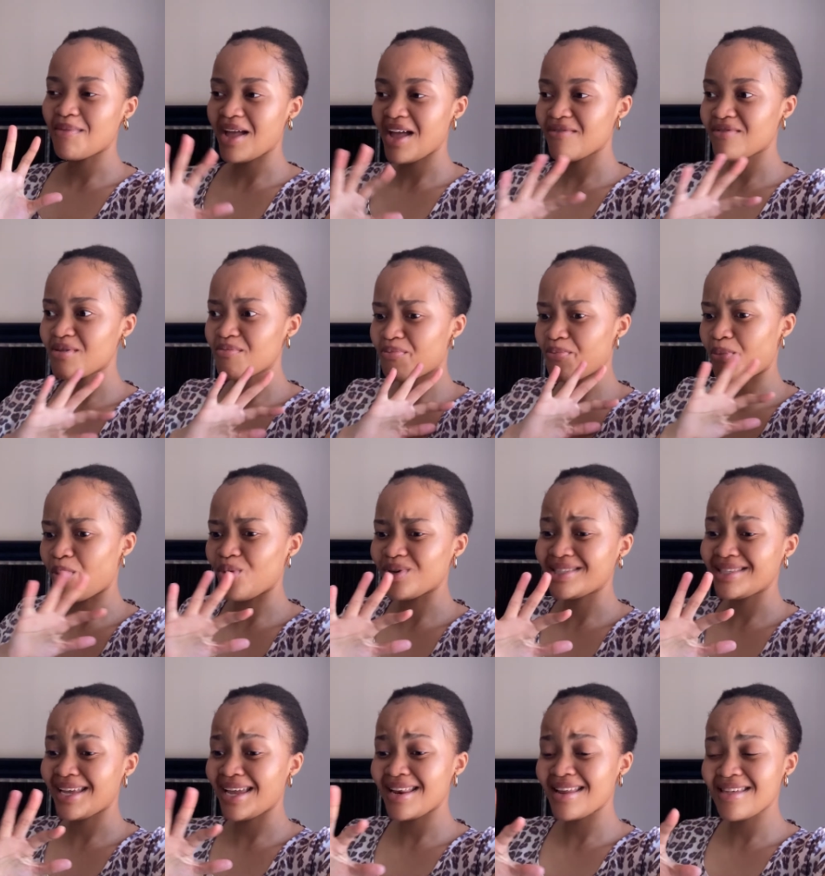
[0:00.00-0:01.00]
I haven't
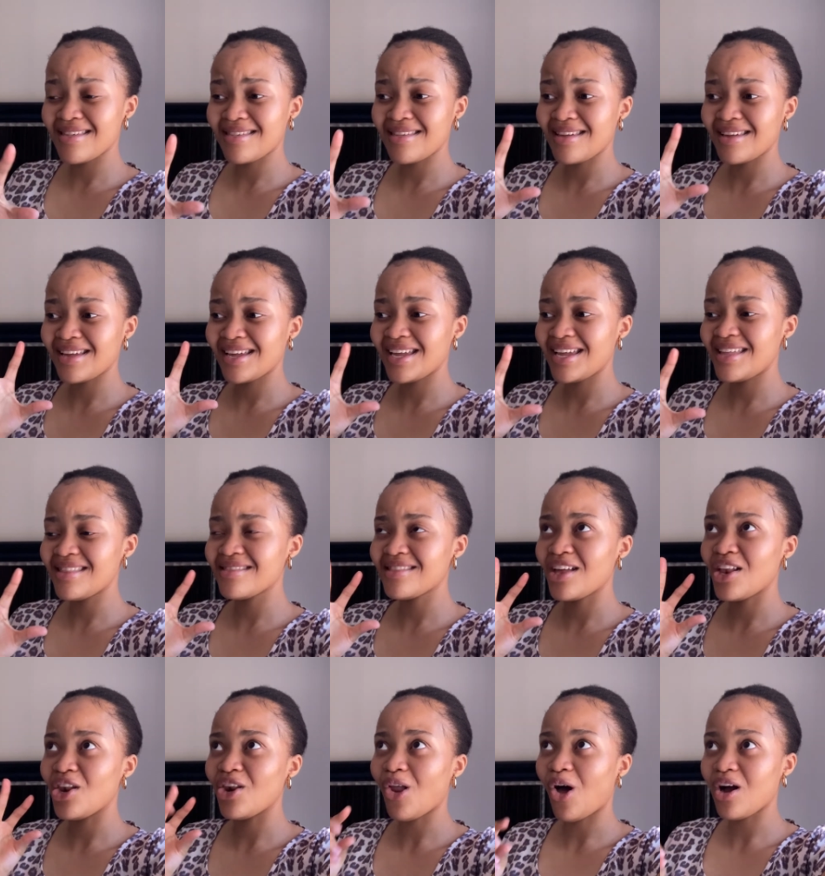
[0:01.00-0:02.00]
bought anything in
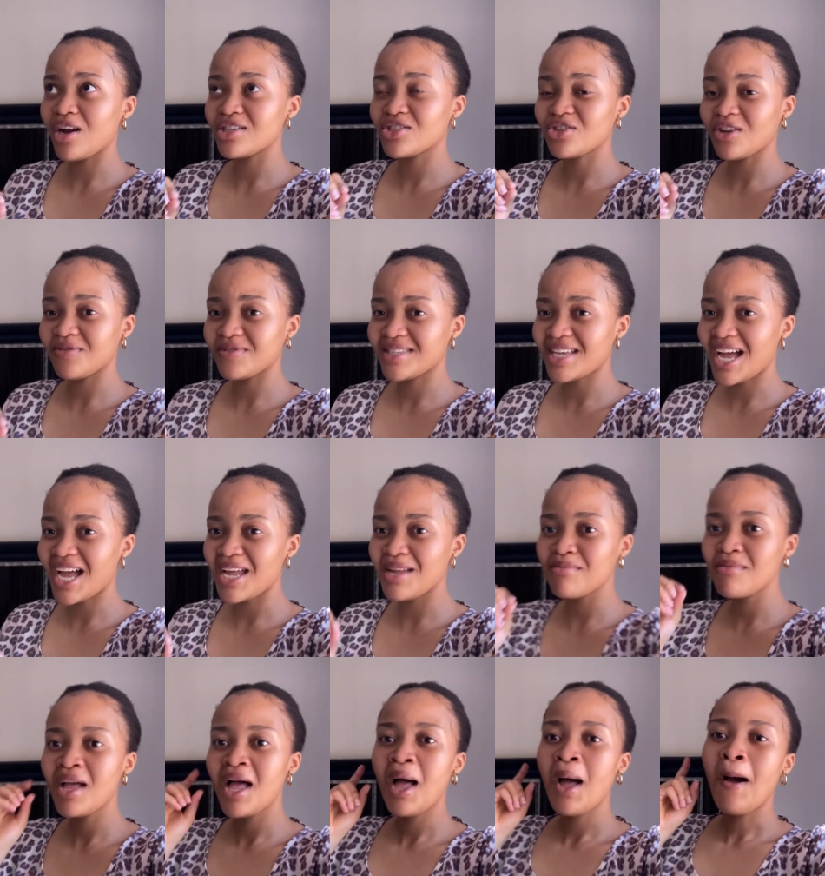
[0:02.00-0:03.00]
the longest of
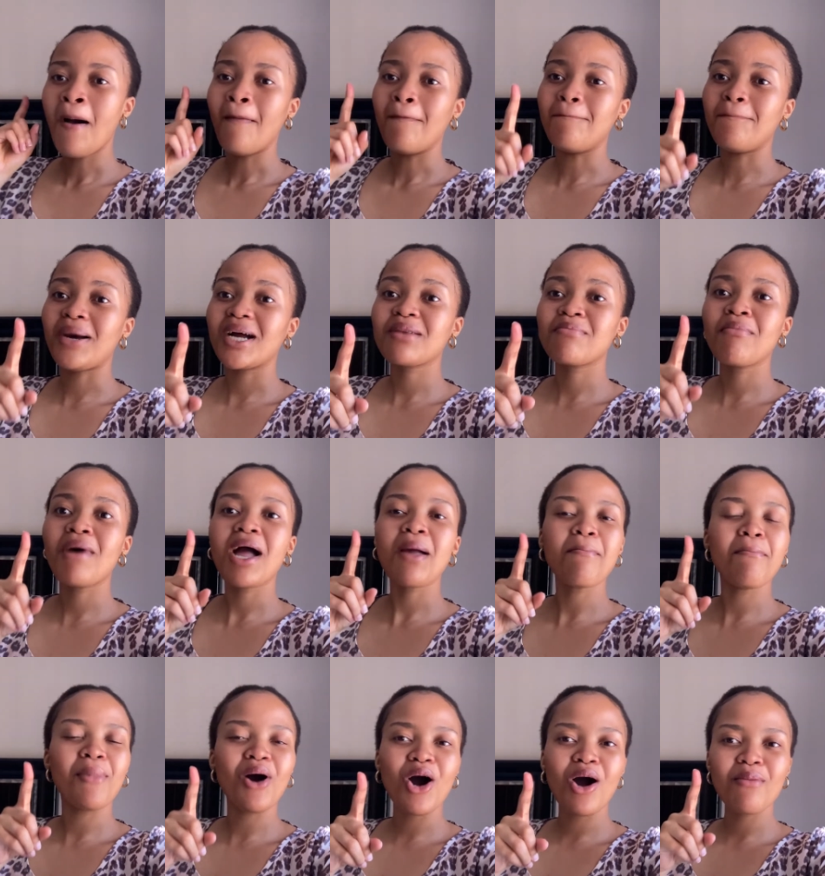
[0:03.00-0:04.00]
time, but my
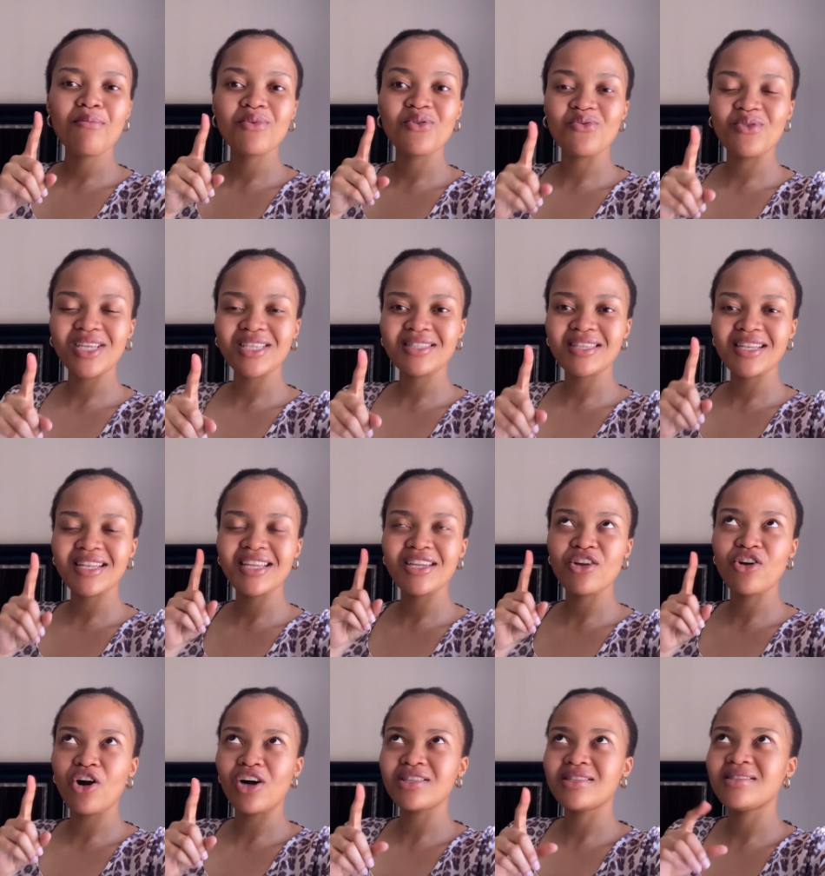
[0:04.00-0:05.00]
mom recently
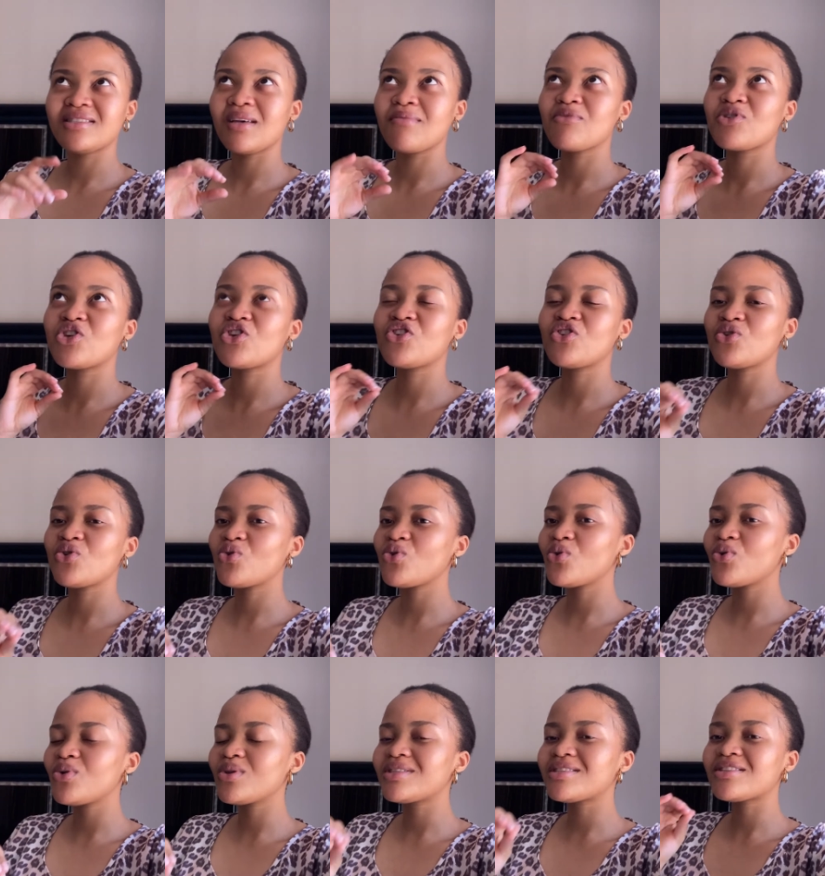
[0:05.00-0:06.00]
got some
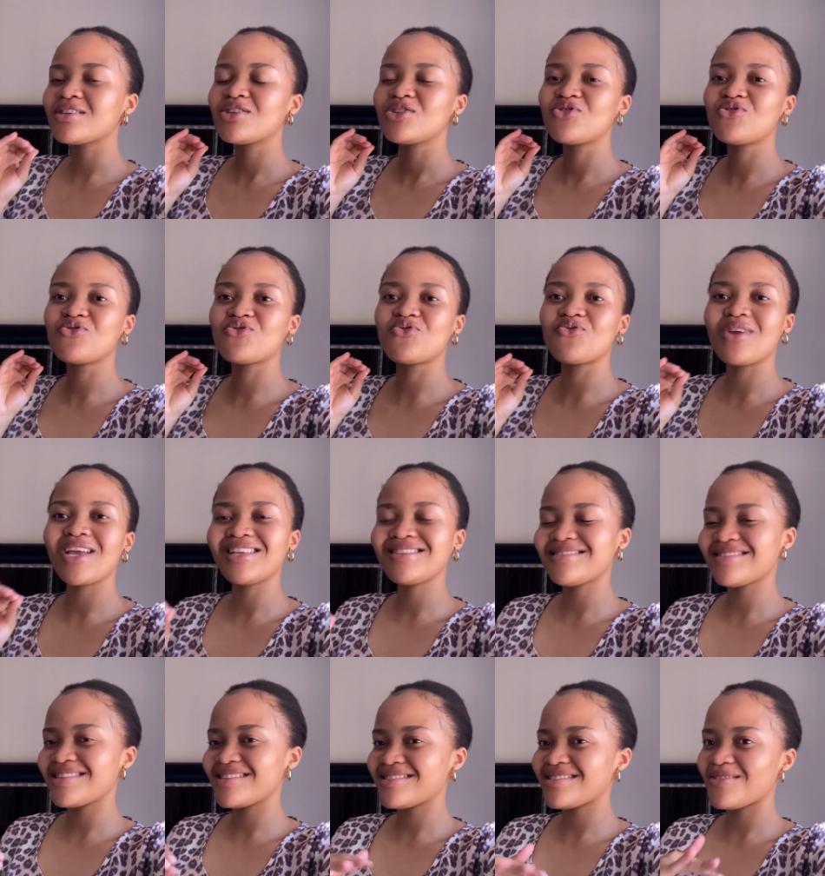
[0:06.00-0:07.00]
cute
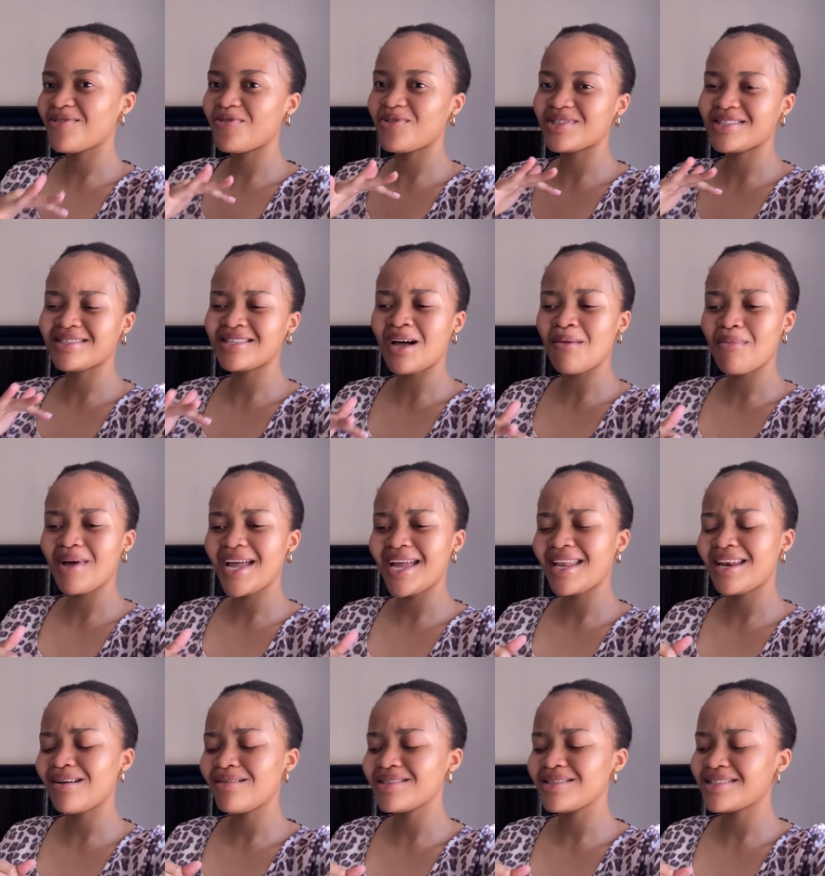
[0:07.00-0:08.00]
dresses for summer
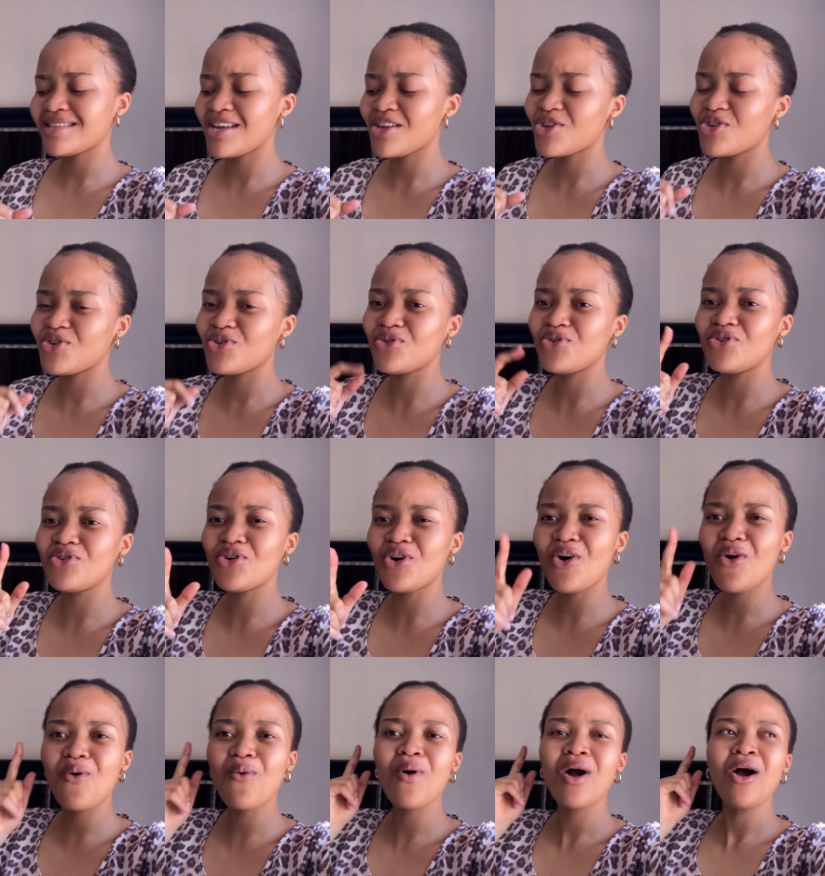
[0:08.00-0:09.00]
and I was like, you
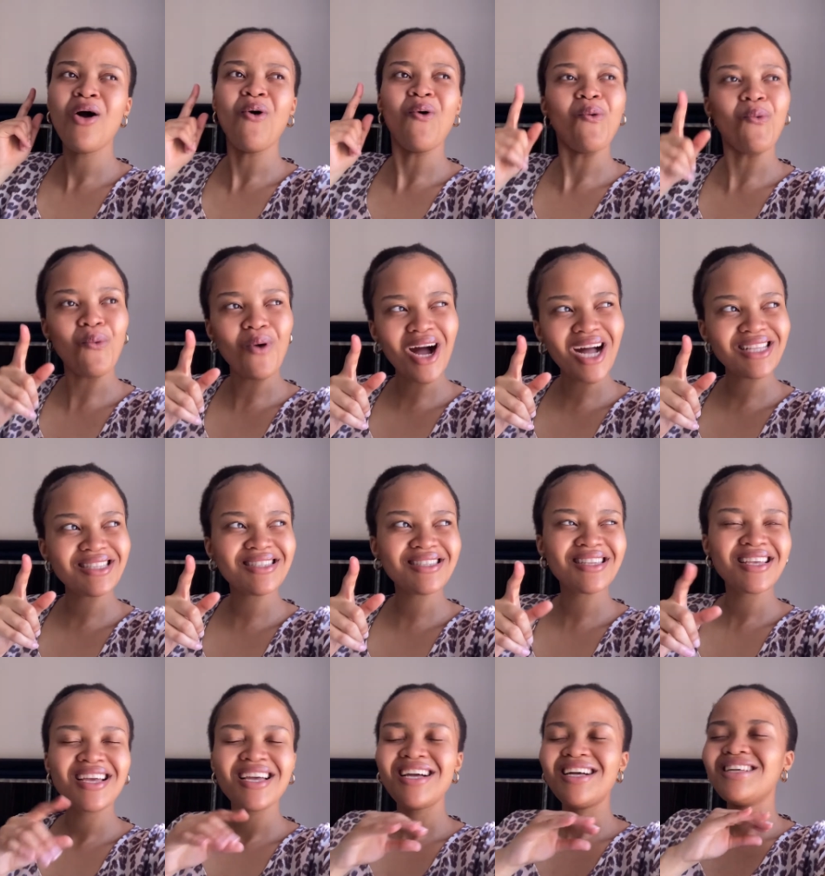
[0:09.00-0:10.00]
know what?
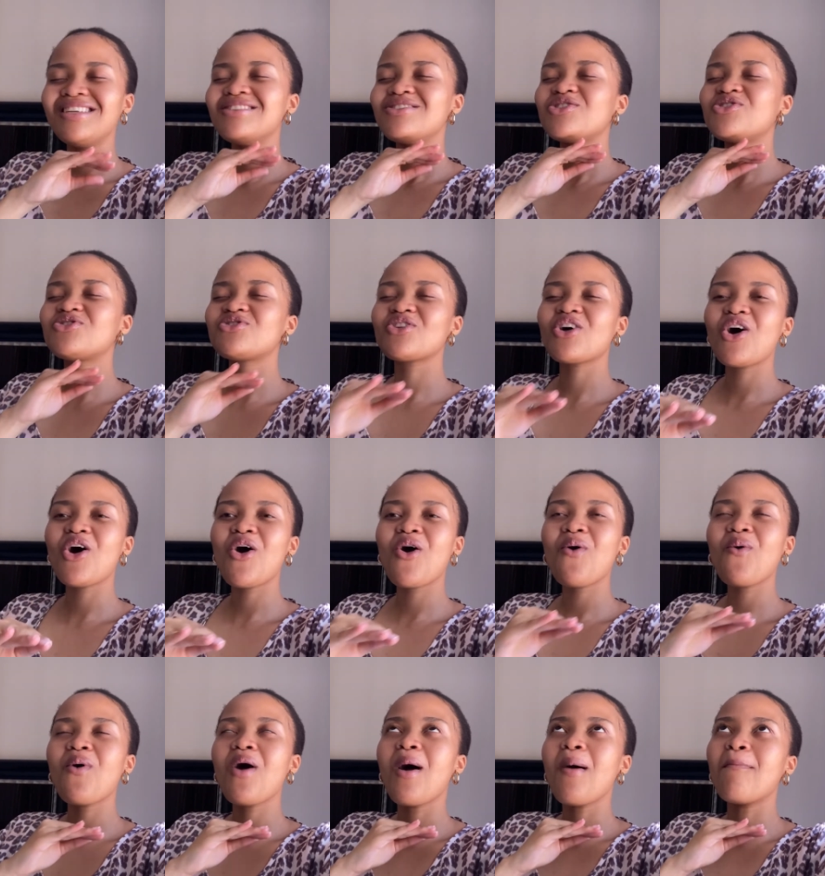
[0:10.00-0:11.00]

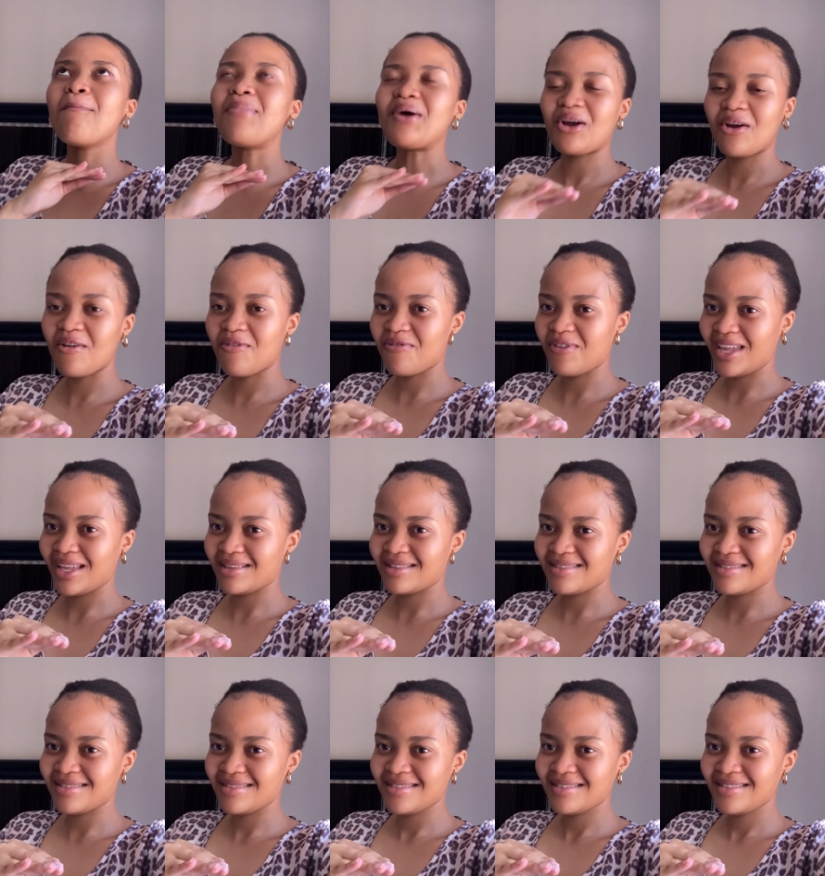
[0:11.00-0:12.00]
So
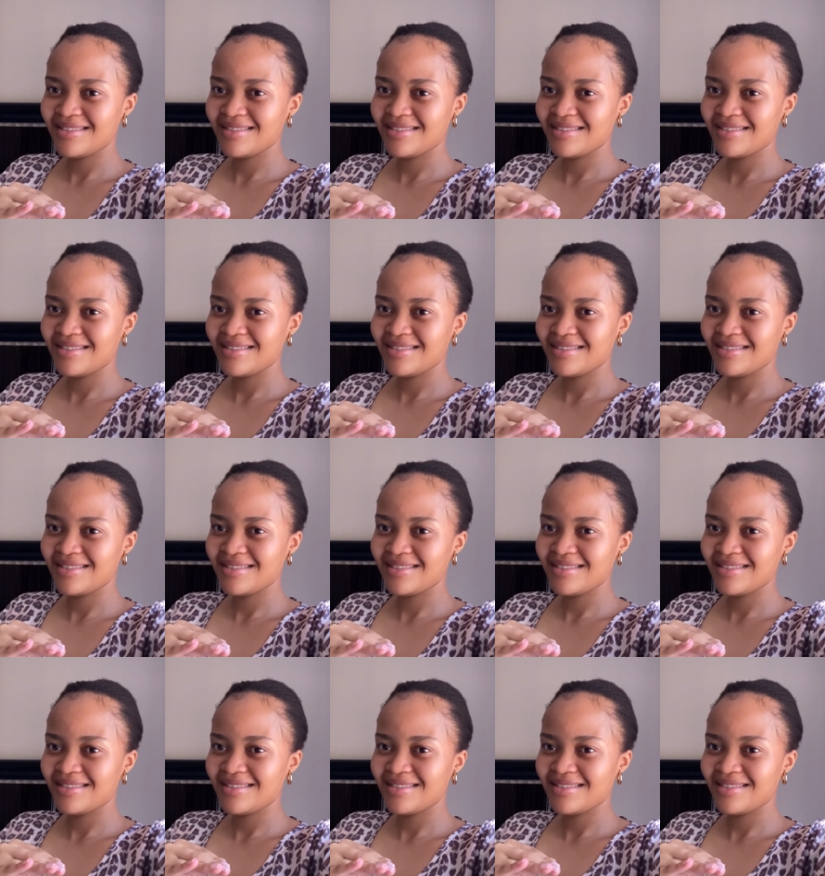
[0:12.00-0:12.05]
perfect.